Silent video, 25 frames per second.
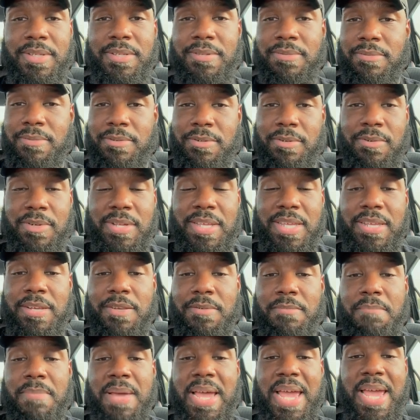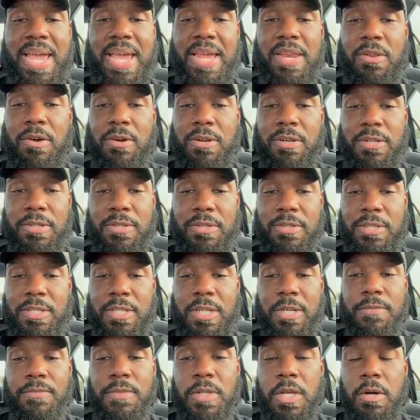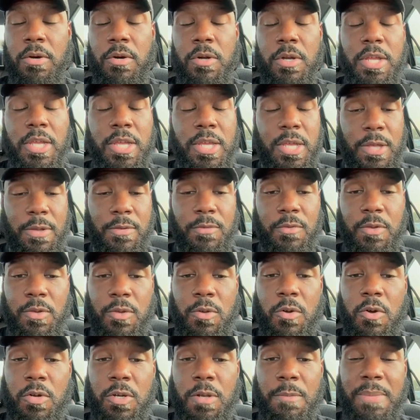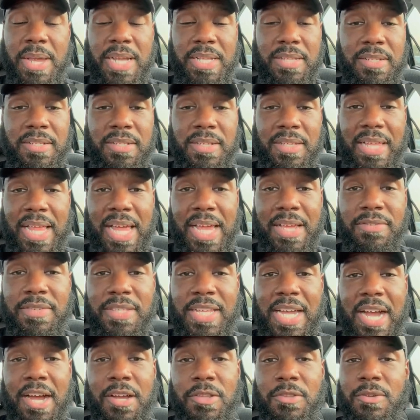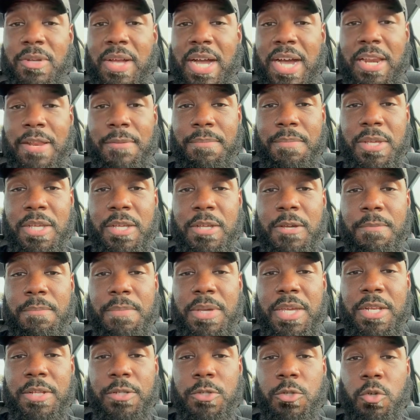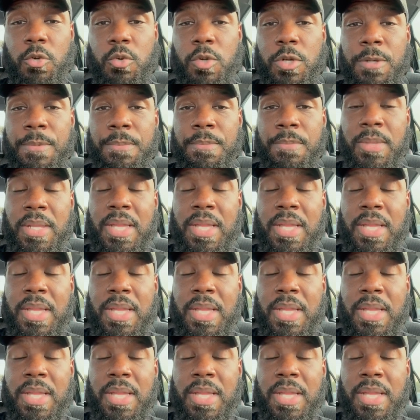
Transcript: you know, eating bad and all the other stuff. No, if you're going to make this a lifestyle, you got to be committed to it.